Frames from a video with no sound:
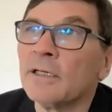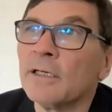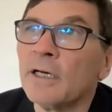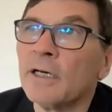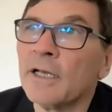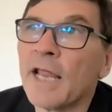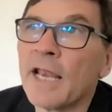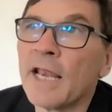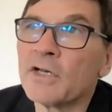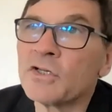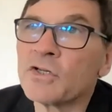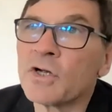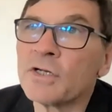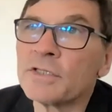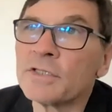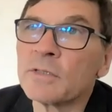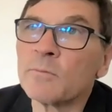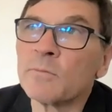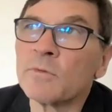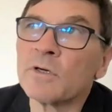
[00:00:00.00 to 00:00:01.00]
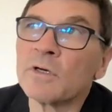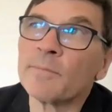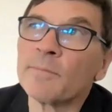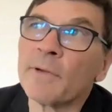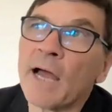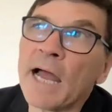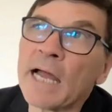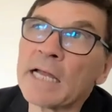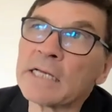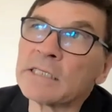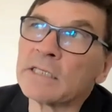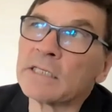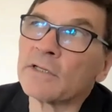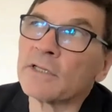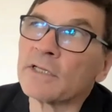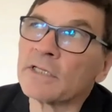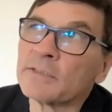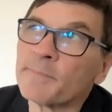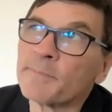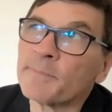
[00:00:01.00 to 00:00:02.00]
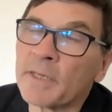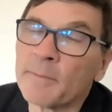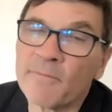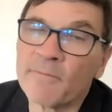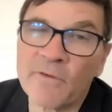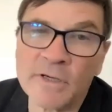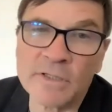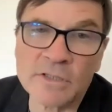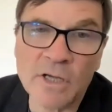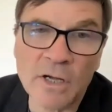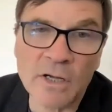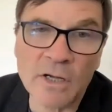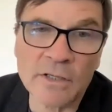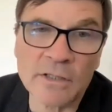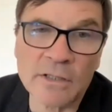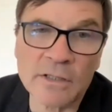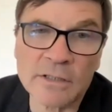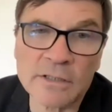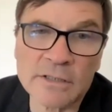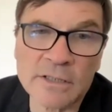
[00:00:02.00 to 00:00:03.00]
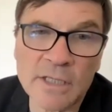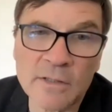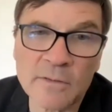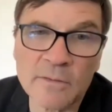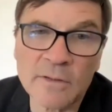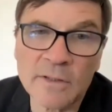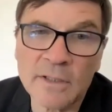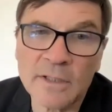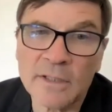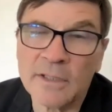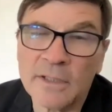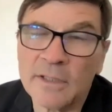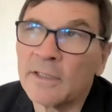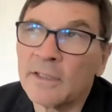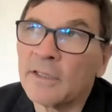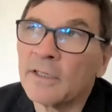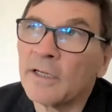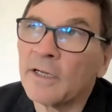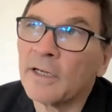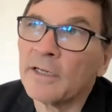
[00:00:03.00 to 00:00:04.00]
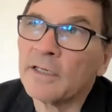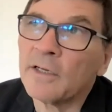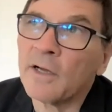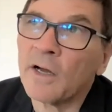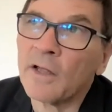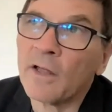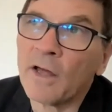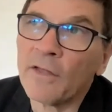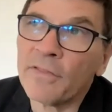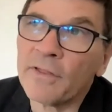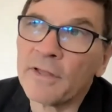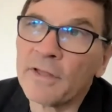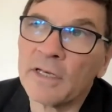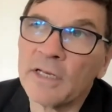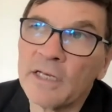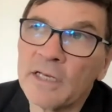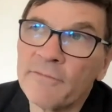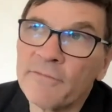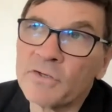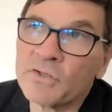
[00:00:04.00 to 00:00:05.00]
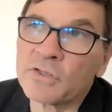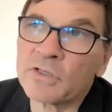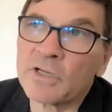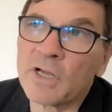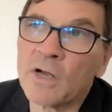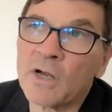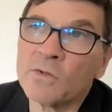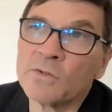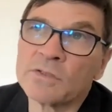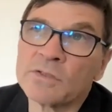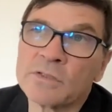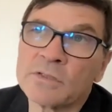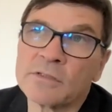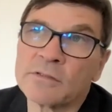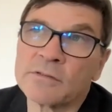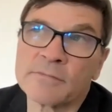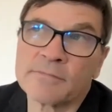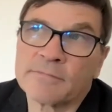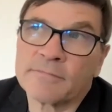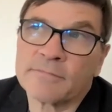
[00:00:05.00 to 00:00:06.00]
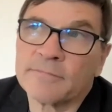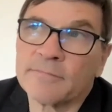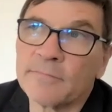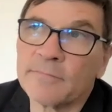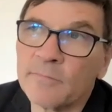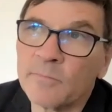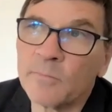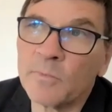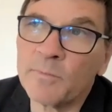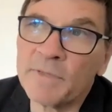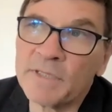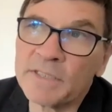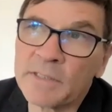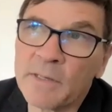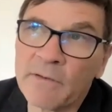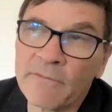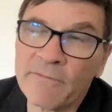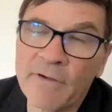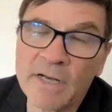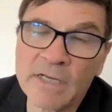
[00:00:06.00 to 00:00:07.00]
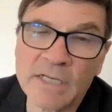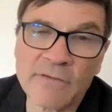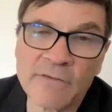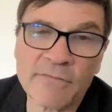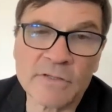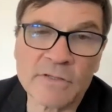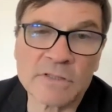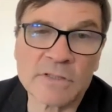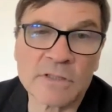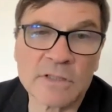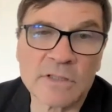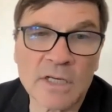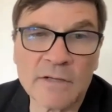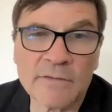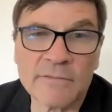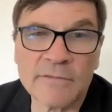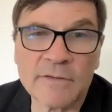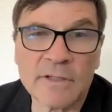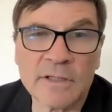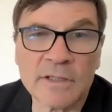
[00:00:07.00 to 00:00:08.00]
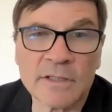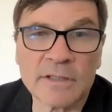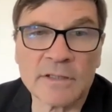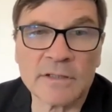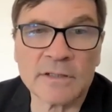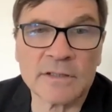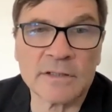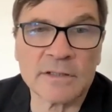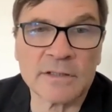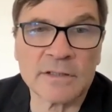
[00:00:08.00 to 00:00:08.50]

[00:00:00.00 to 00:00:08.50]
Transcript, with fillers: an energizing word, but actually I think it's become very tired. So, you know, hmm. I think an individual coach would mean something very different to kind of a,